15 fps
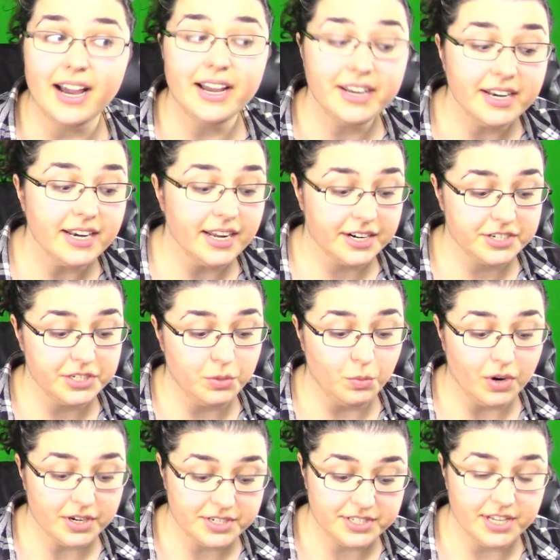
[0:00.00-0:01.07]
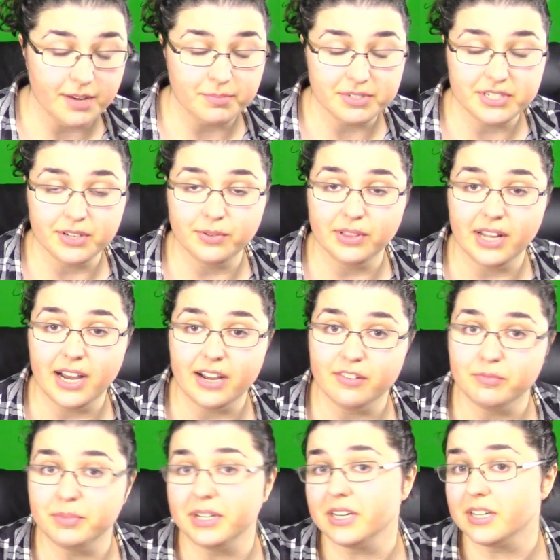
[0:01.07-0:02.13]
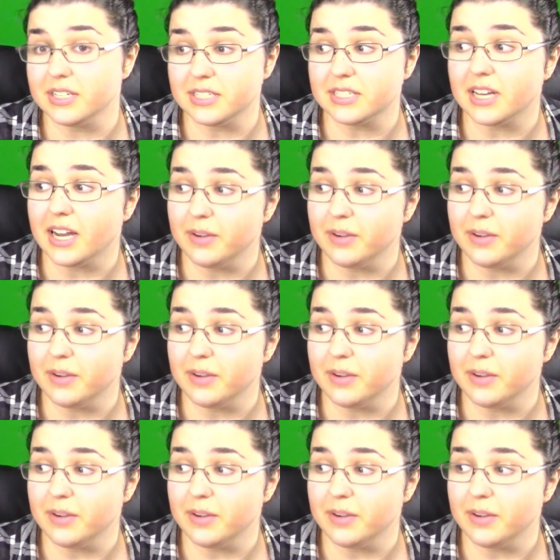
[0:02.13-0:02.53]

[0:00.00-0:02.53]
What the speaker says: I didn't actually watch the episode live because